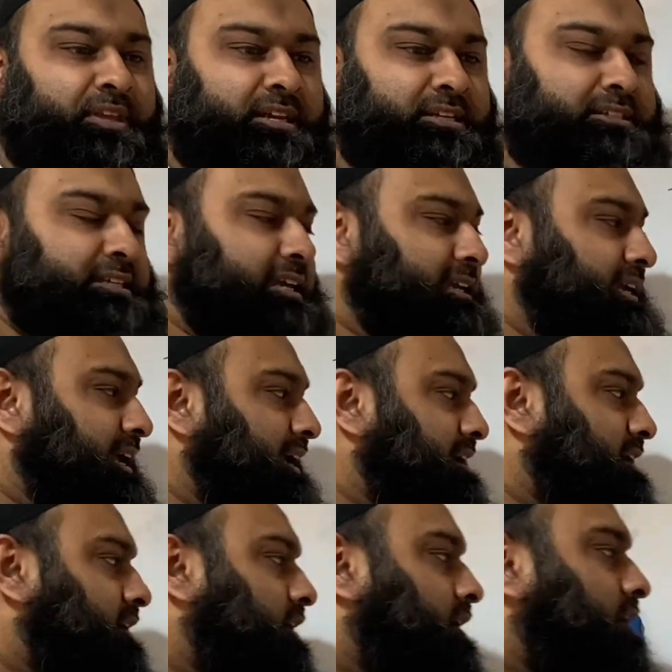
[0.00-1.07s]
it can take
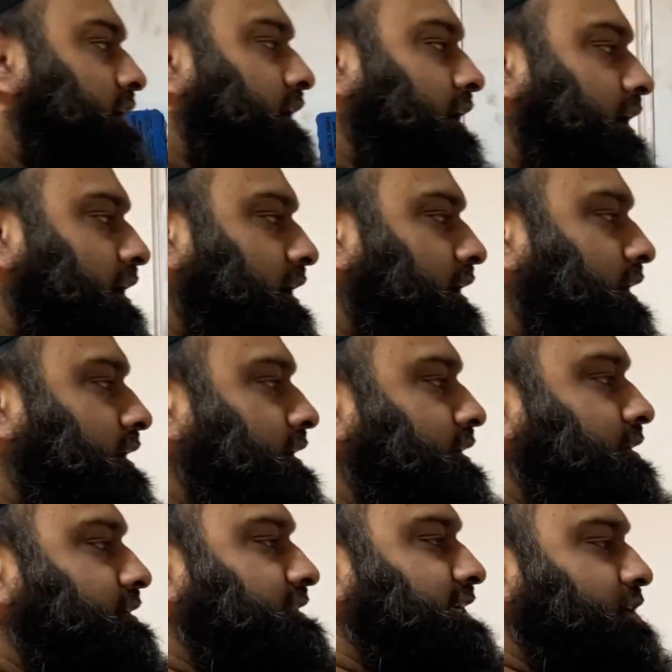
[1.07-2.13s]
a
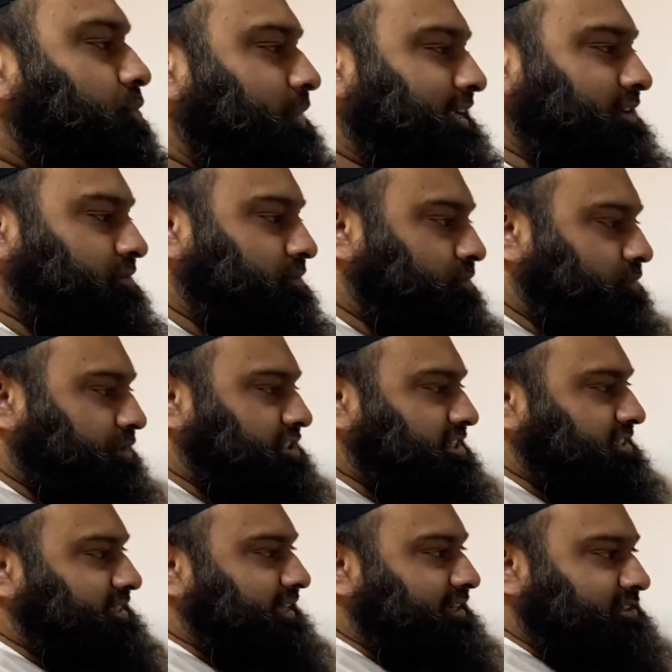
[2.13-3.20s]
tanween, which
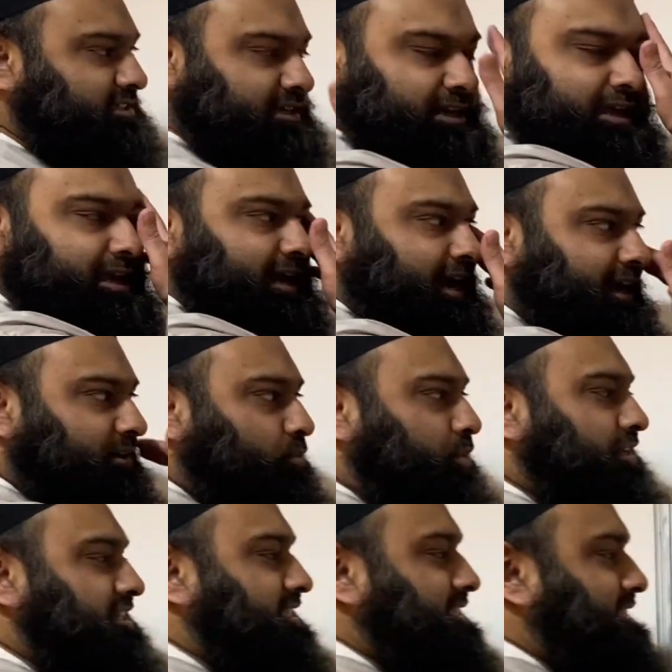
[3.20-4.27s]
is that. And
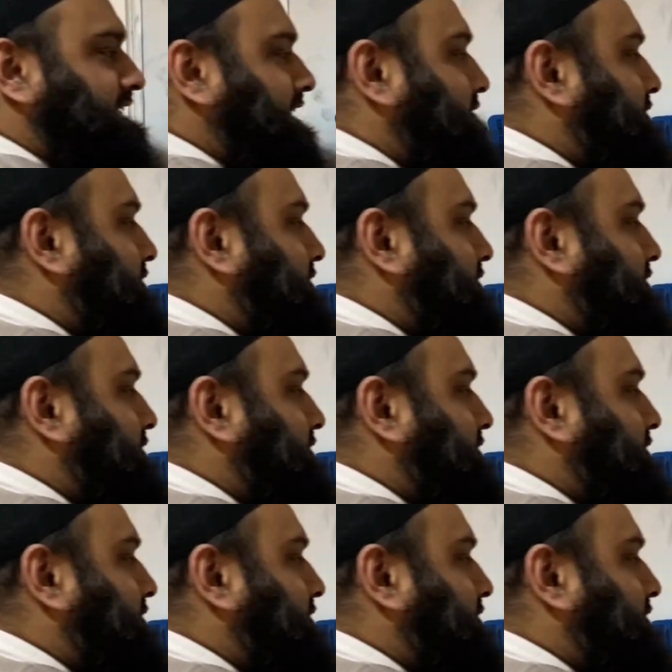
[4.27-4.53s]
we can see